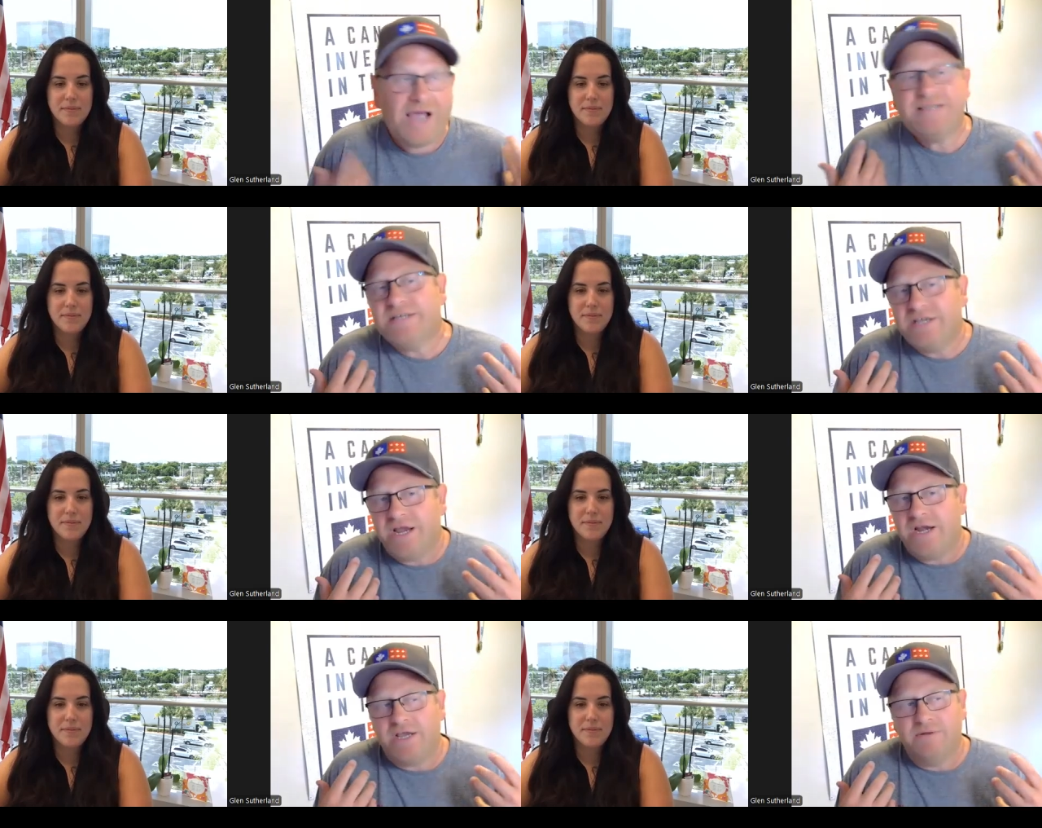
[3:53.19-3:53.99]
Speaker 1: as a
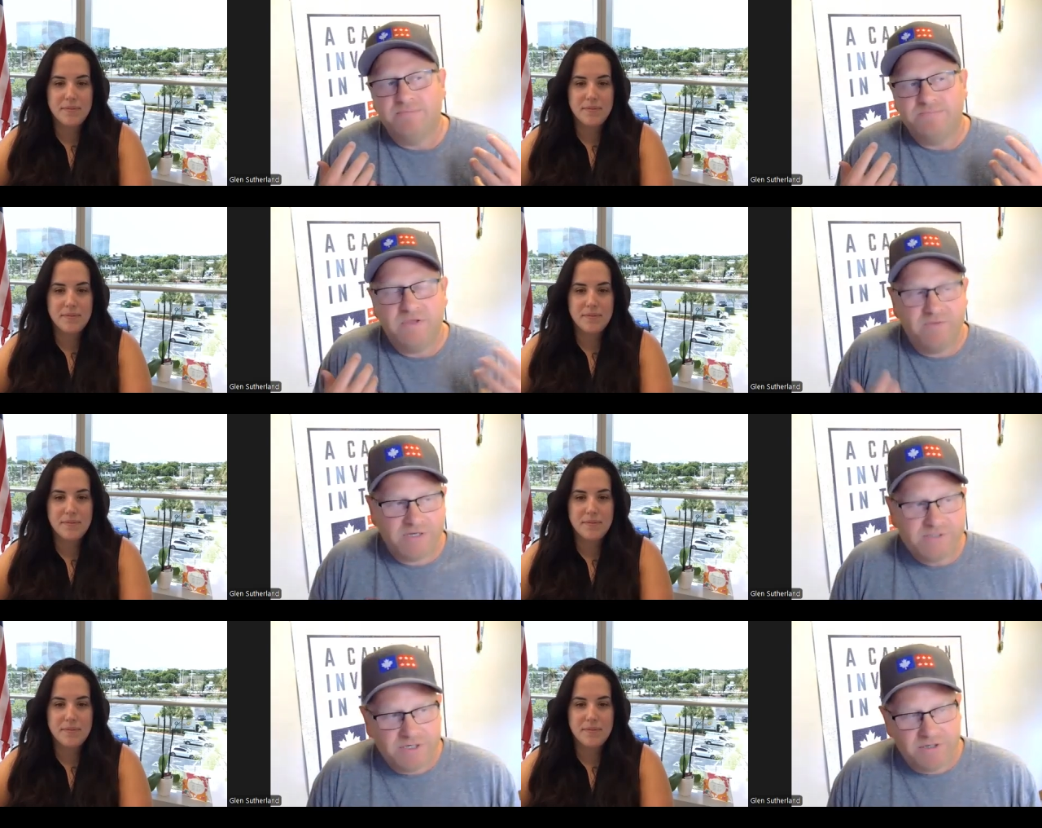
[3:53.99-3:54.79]
Canadian
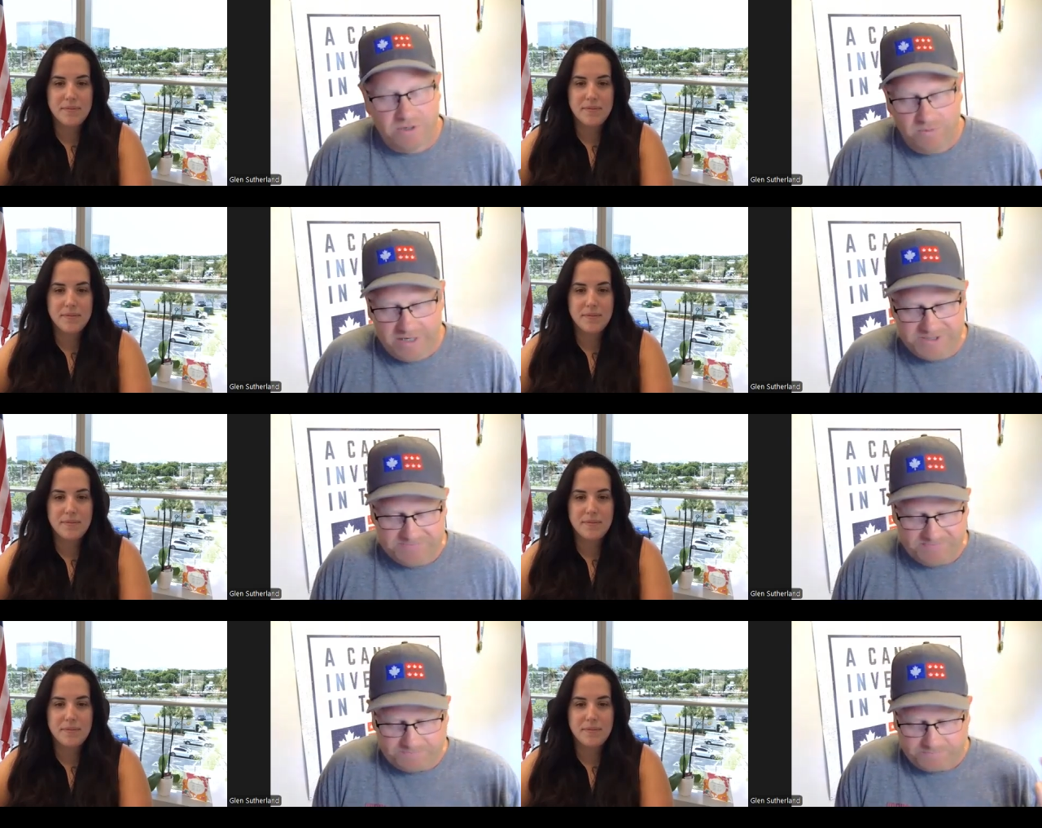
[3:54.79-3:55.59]
investing in the U.S